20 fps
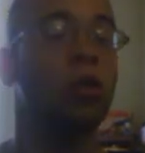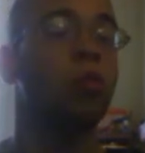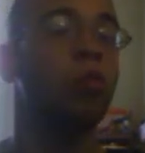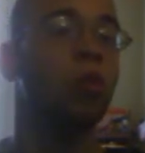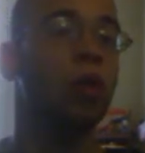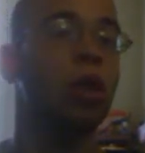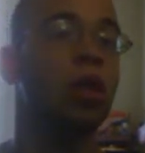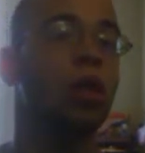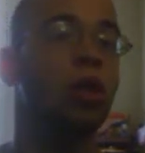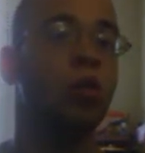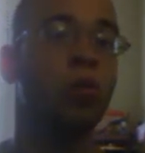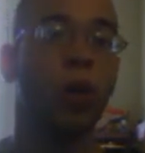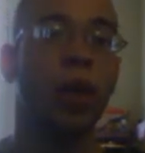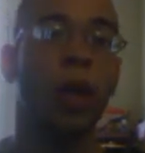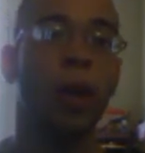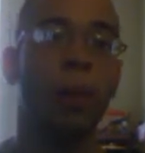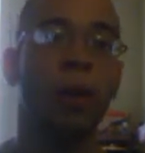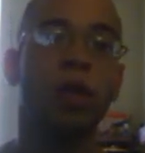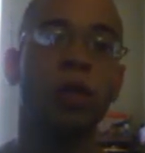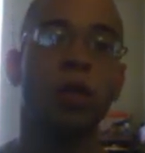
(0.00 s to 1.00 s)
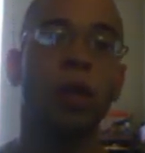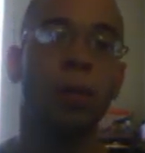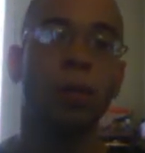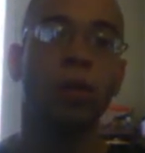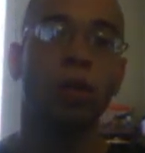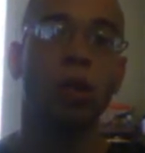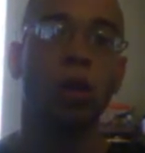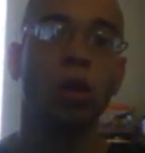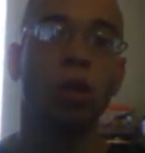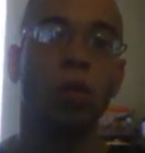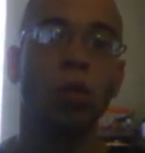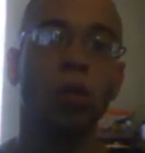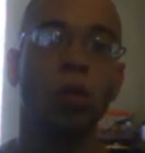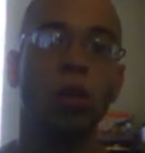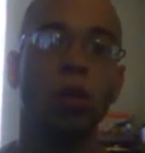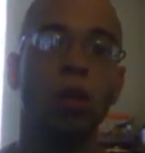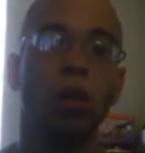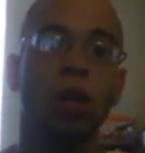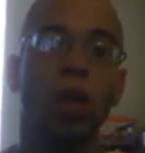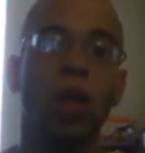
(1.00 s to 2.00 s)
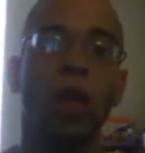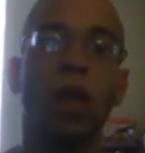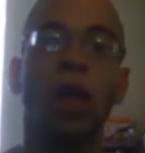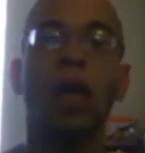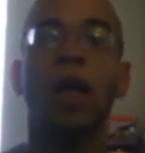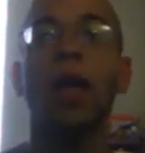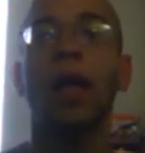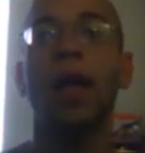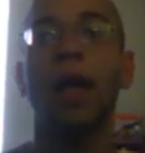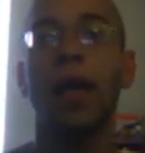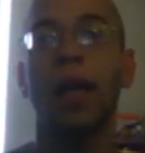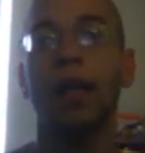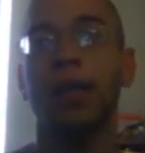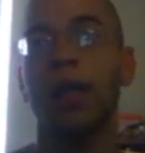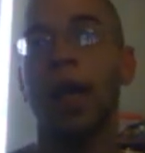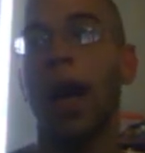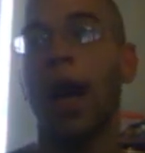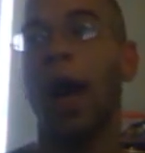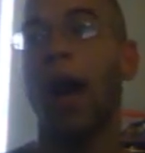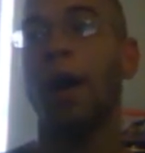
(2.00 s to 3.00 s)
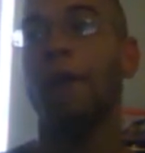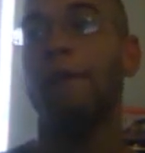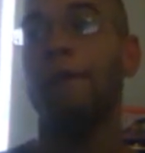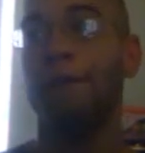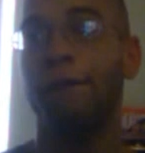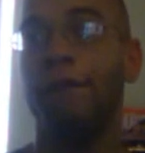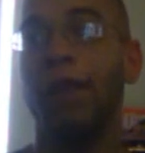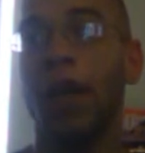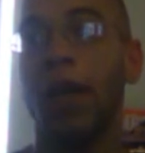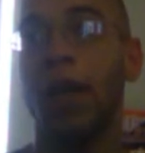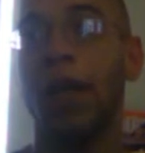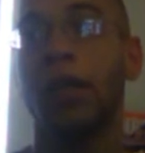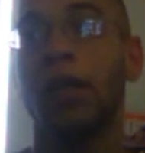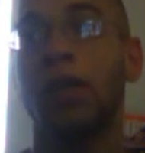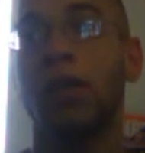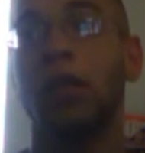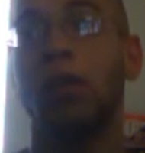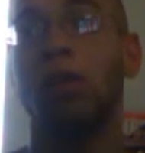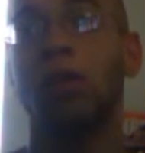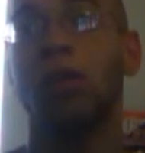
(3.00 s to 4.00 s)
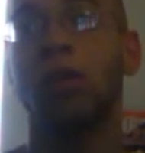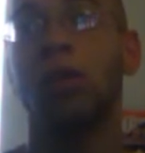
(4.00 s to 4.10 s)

this really great about this episode is that how Finn